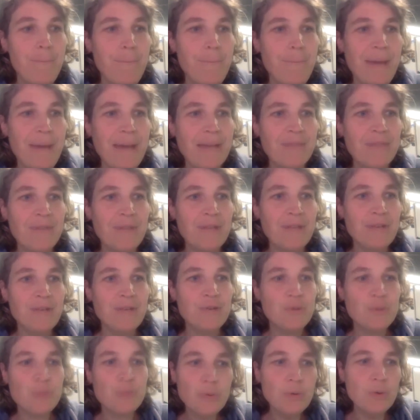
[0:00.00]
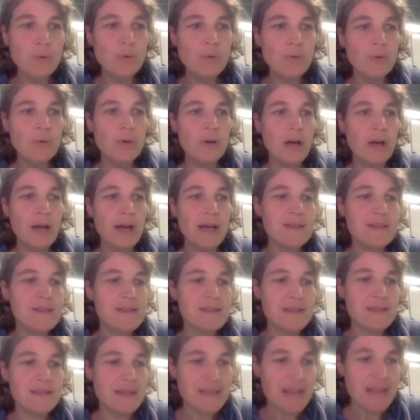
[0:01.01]
but we do
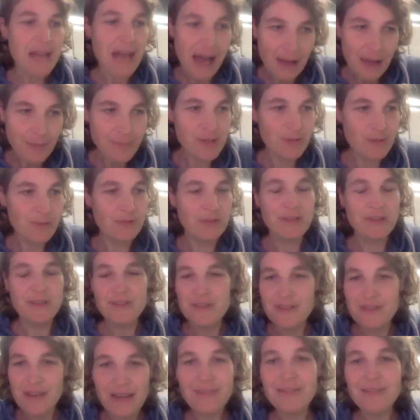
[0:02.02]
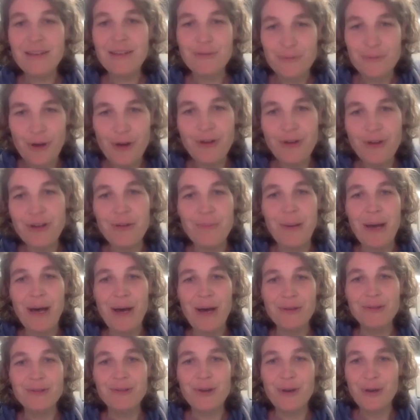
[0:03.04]
it's there's absolutely nothing wrong
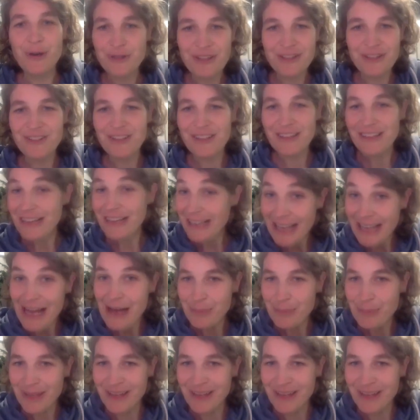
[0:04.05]
about contacting a lab